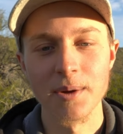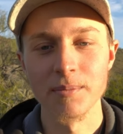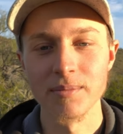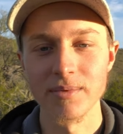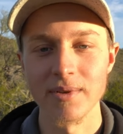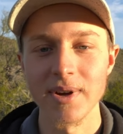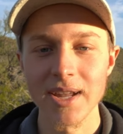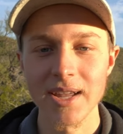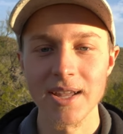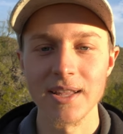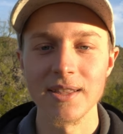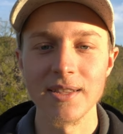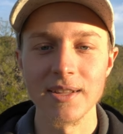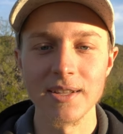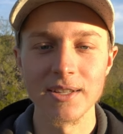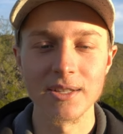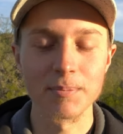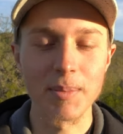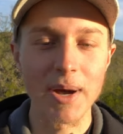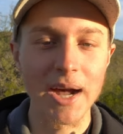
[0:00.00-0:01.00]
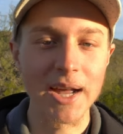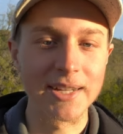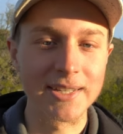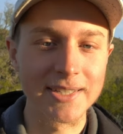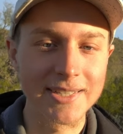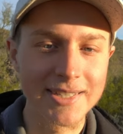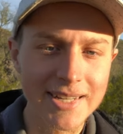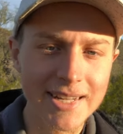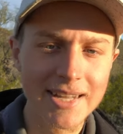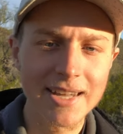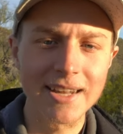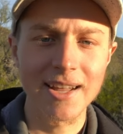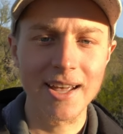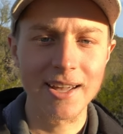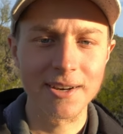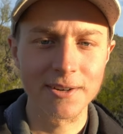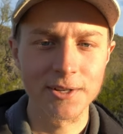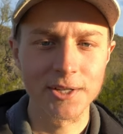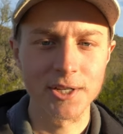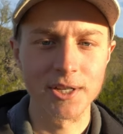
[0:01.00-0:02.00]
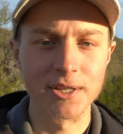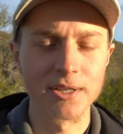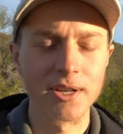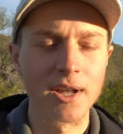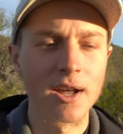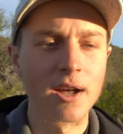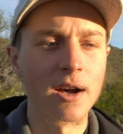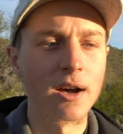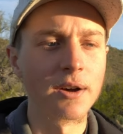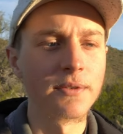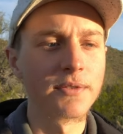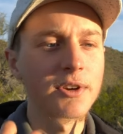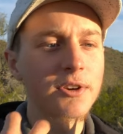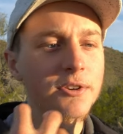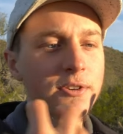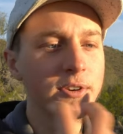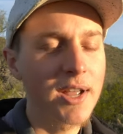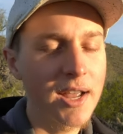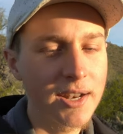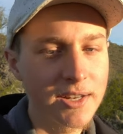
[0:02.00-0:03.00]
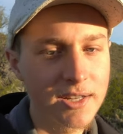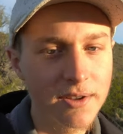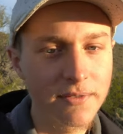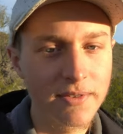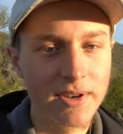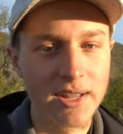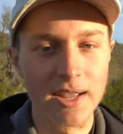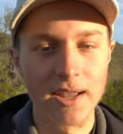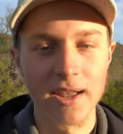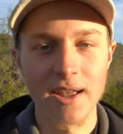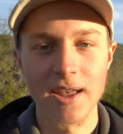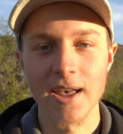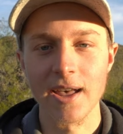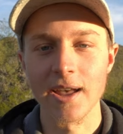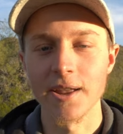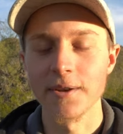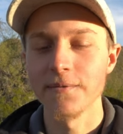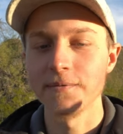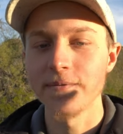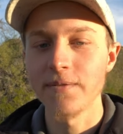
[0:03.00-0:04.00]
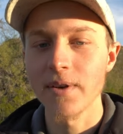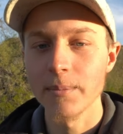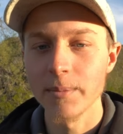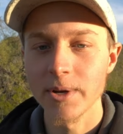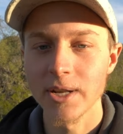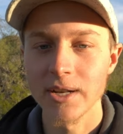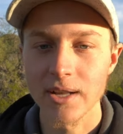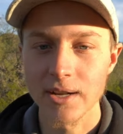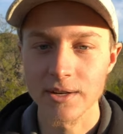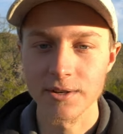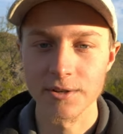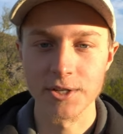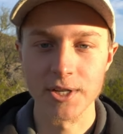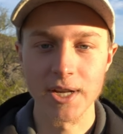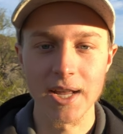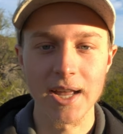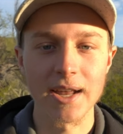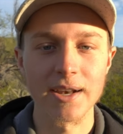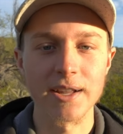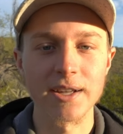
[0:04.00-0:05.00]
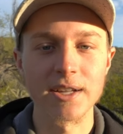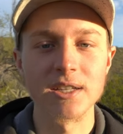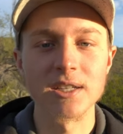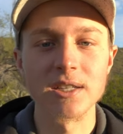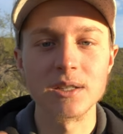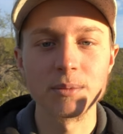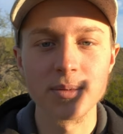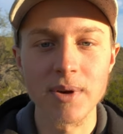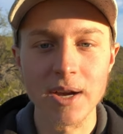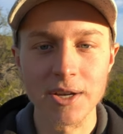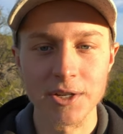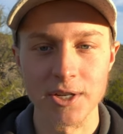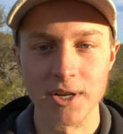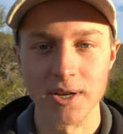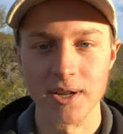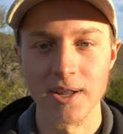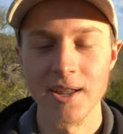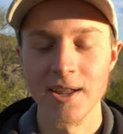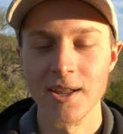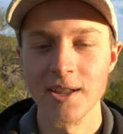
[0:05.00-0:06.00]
bring in these Piscean energies of creativity and feminine energy and expression.